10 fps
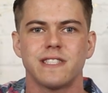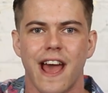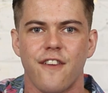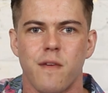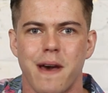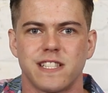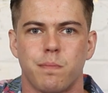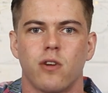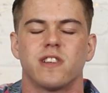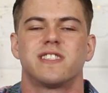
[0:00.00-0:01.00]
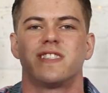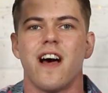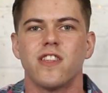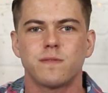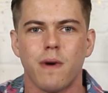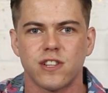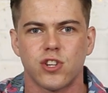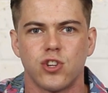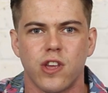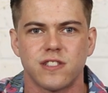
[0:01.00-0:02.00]
down for mass appeal to sell as much
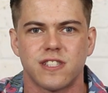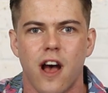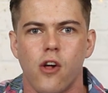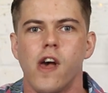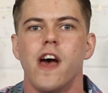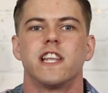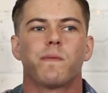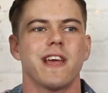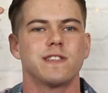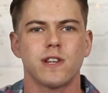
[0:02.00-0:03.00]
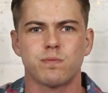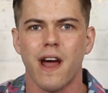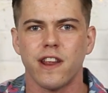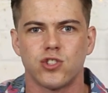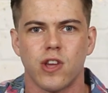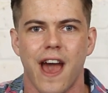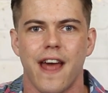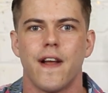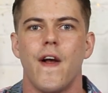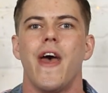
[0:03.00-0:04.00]
as you can sell, to make as much money as you can,